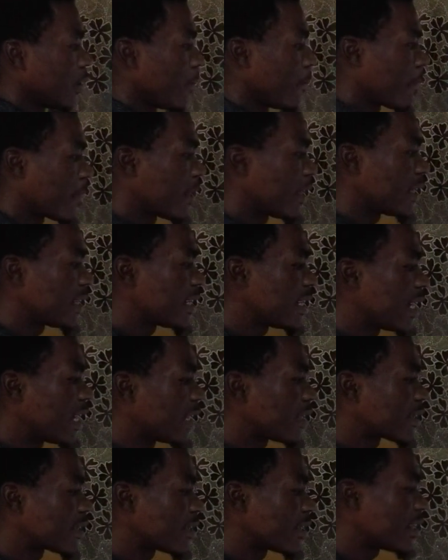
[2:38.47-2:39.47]
Then here
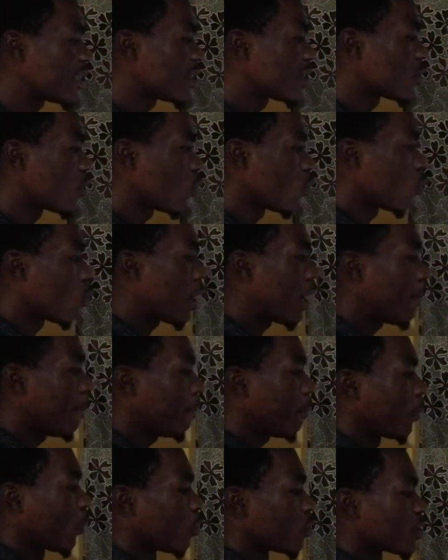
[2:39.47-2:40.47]
it says
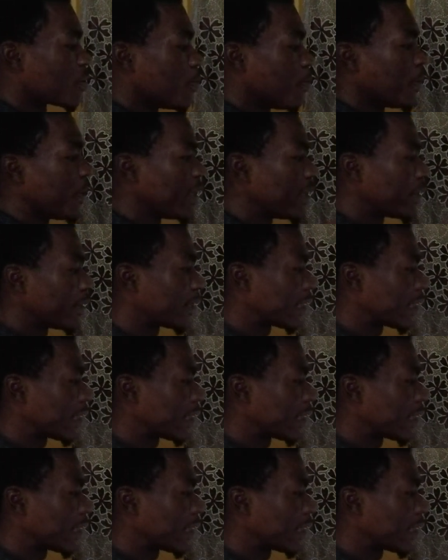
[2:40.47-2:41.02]
1 plus B.